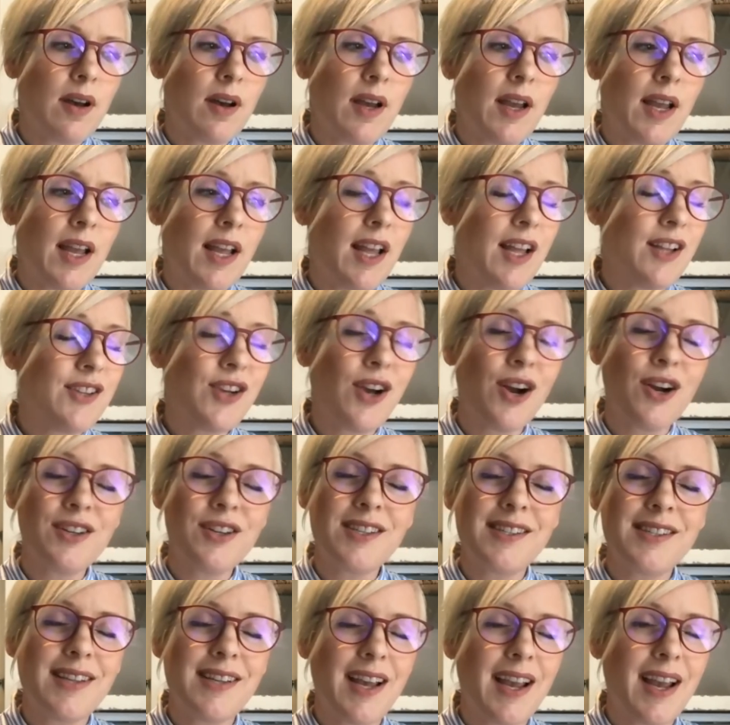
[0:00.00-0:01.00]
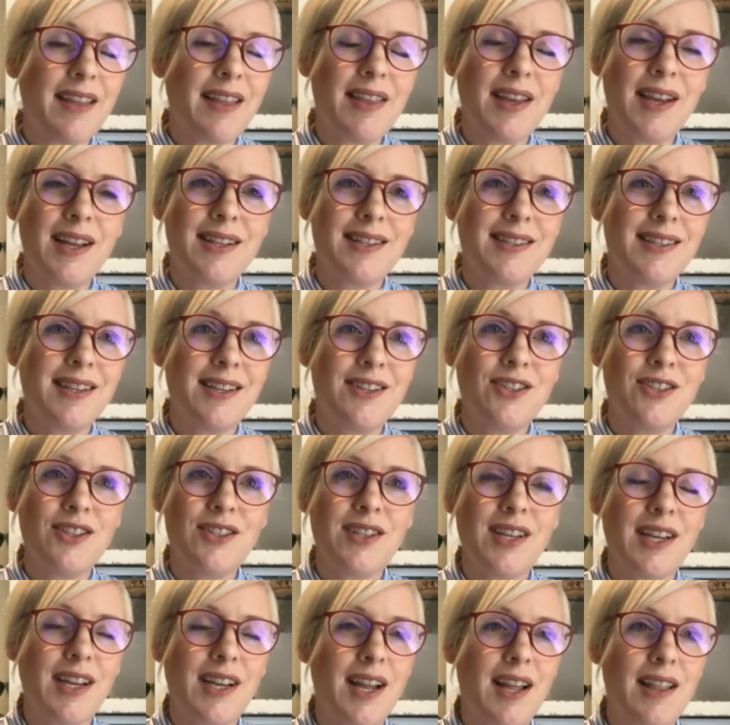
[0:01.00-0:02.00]
It's hard to say. I think it's just
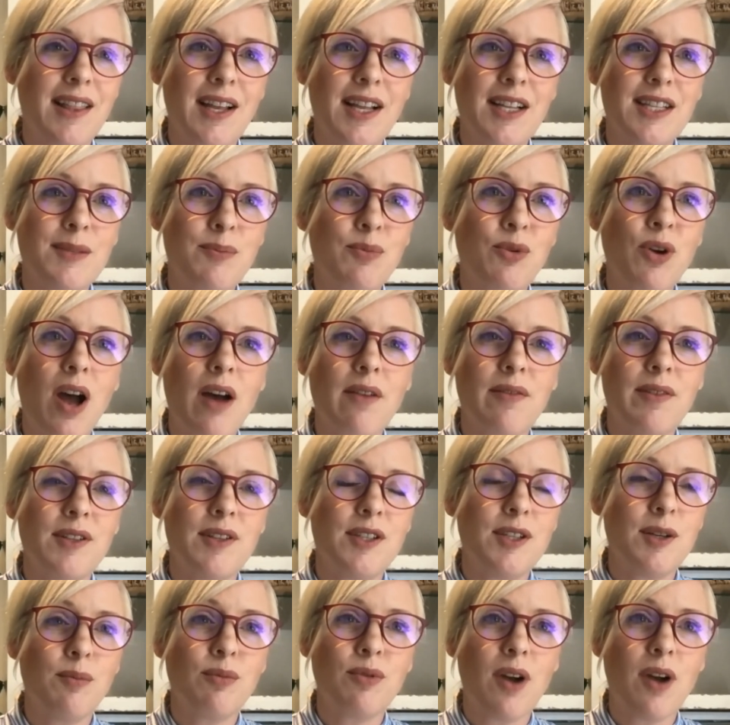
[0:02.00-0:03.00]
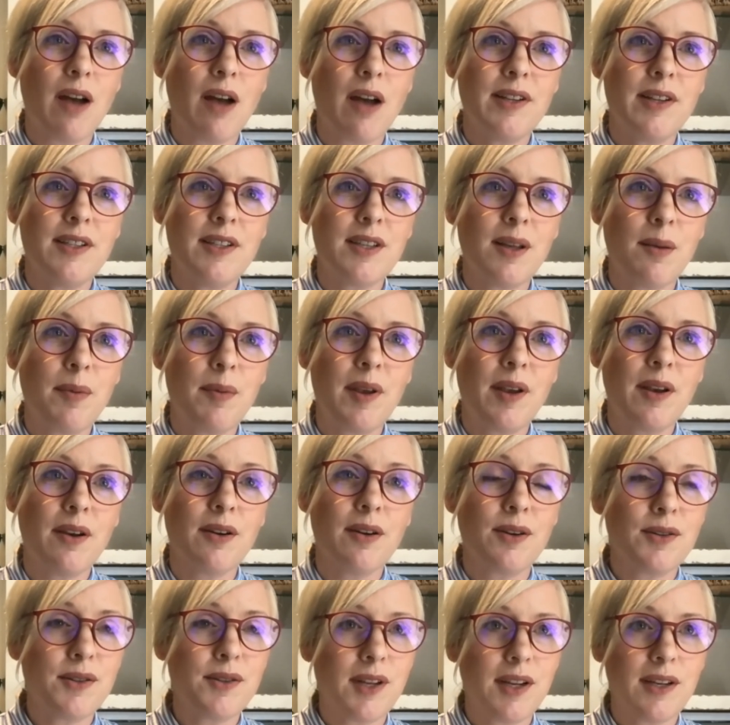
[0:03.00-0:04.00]
like anything. It's province to province up here
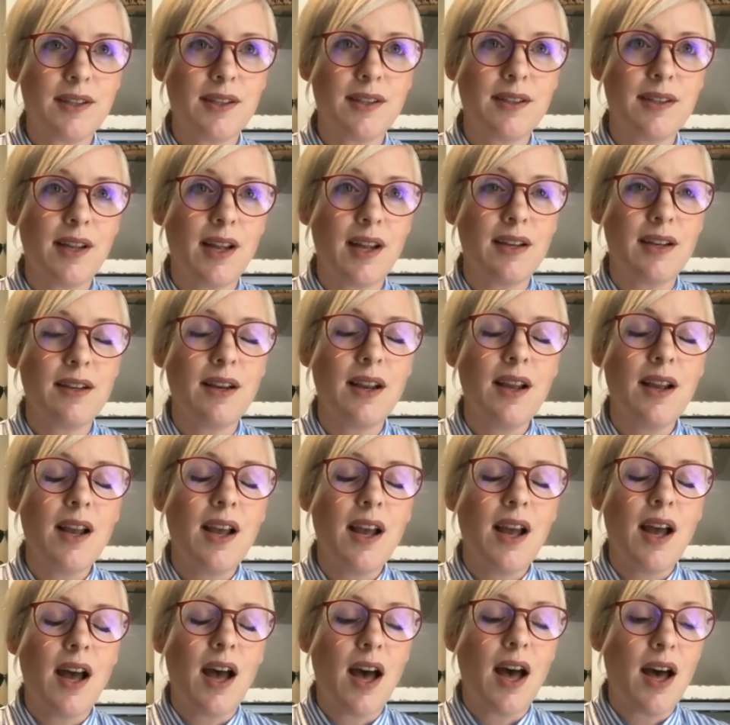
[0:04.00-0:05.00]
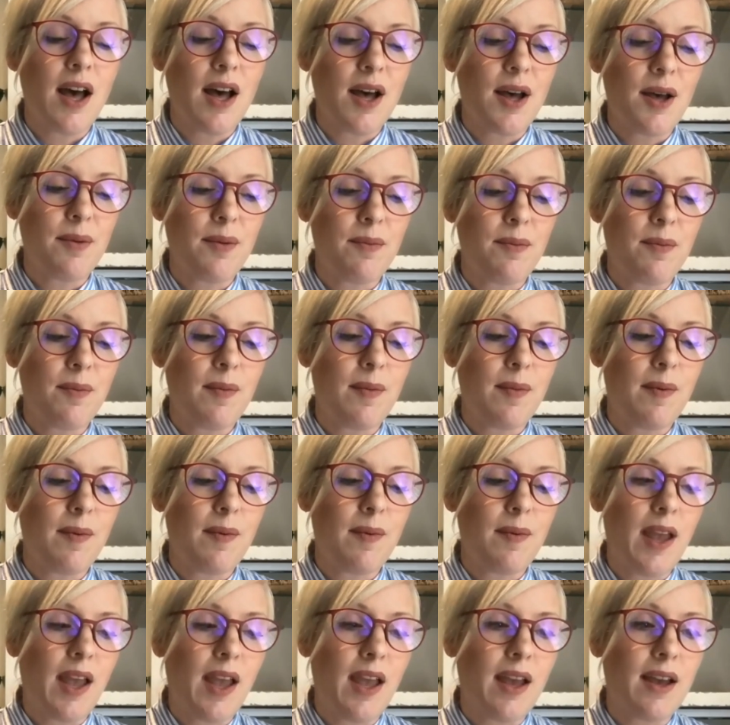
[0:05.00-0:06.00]
or state to state. And
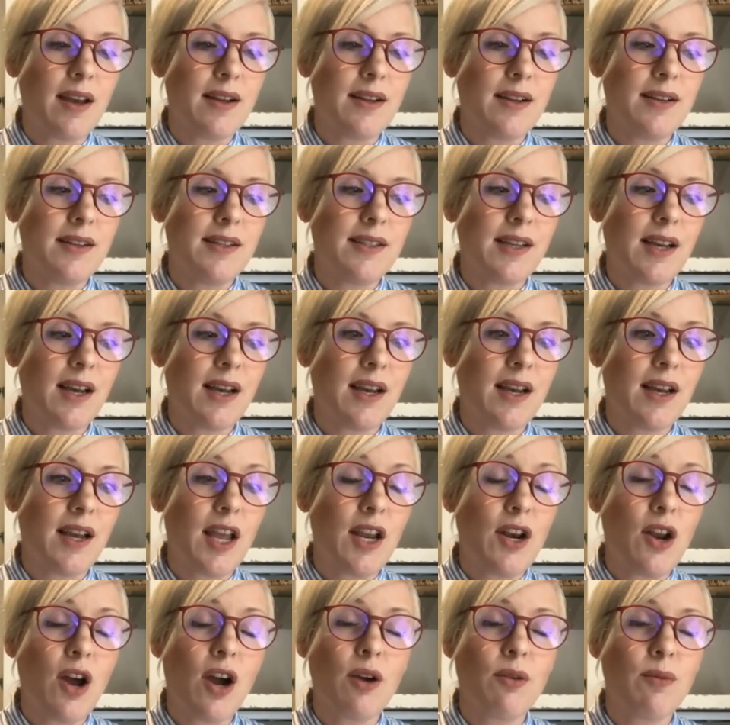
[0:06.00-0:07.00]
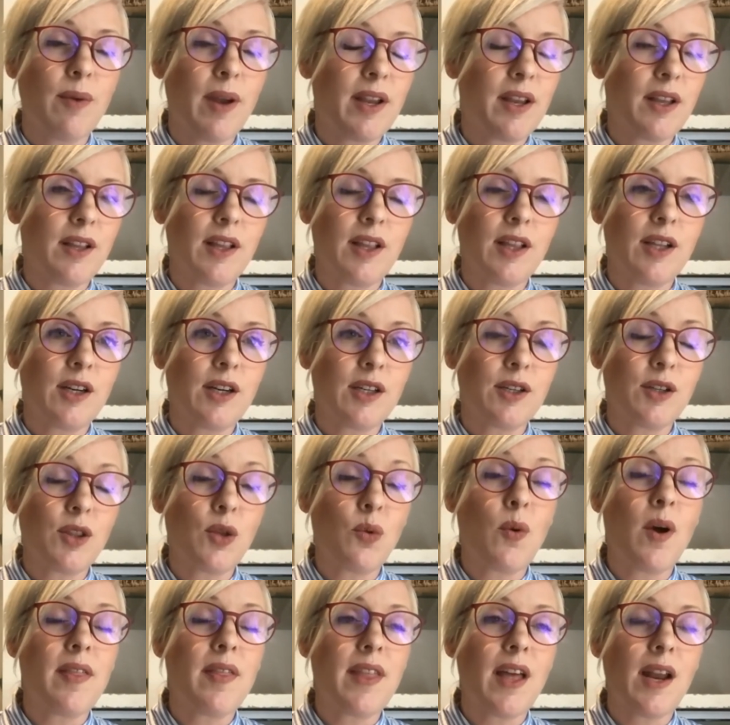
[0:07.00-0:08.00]
our regulator, the
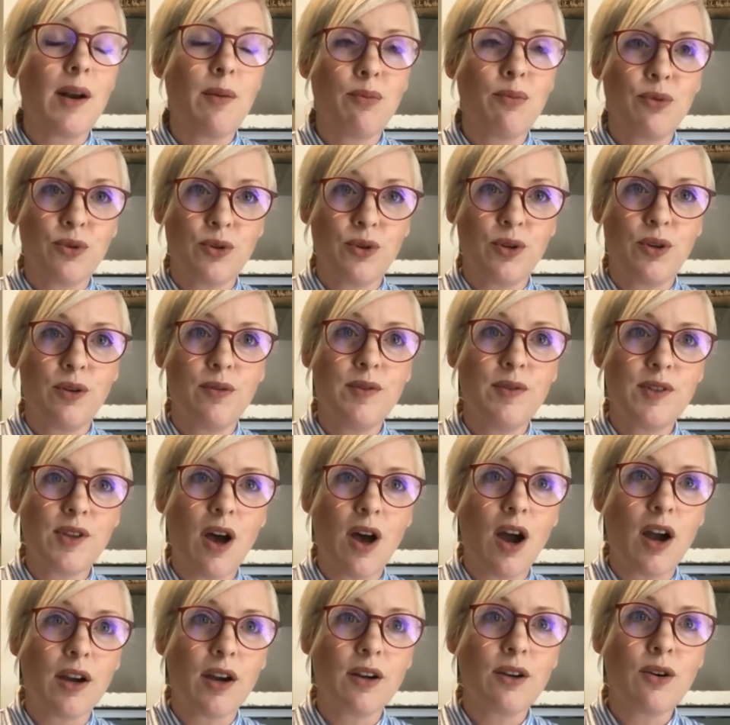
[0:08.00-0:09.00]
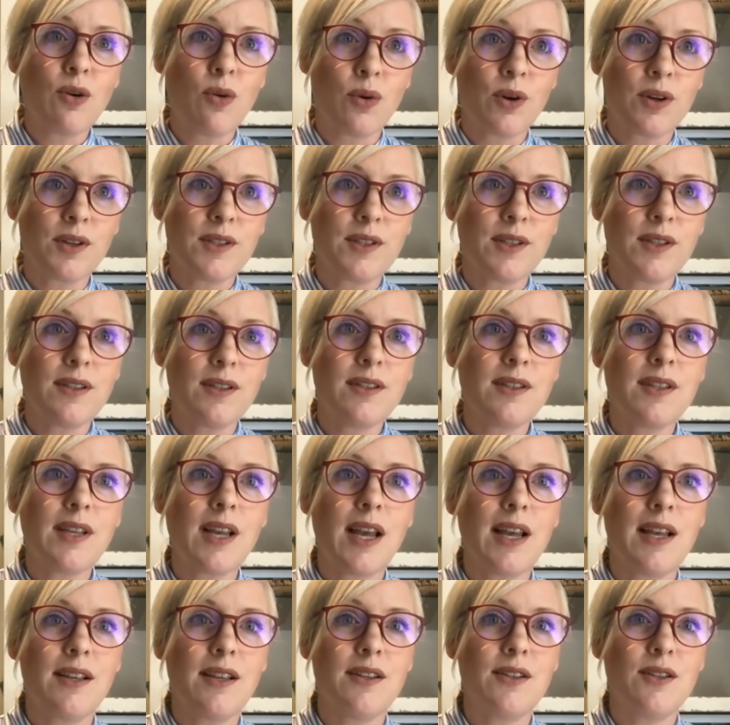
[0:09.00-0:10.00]
one that approves our courses,
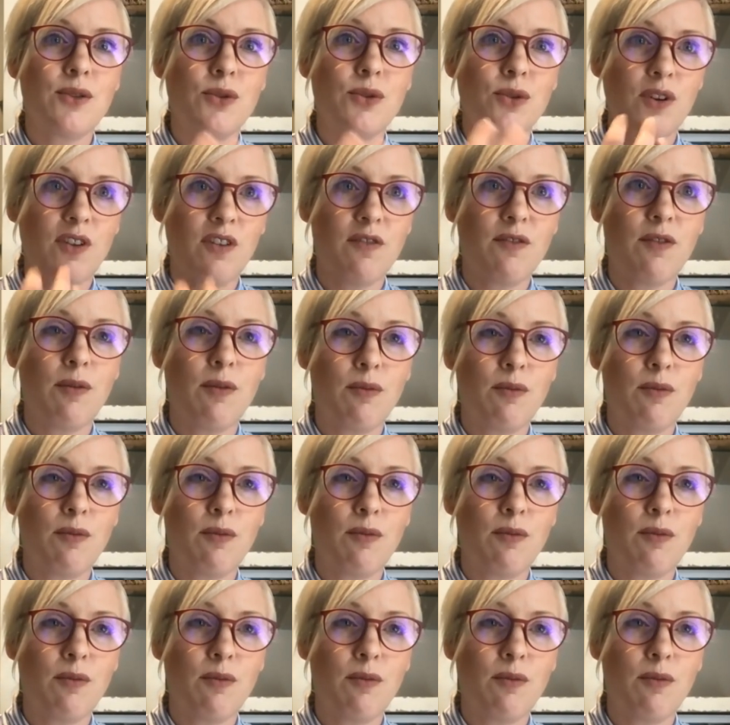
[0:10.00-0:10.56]
has sort of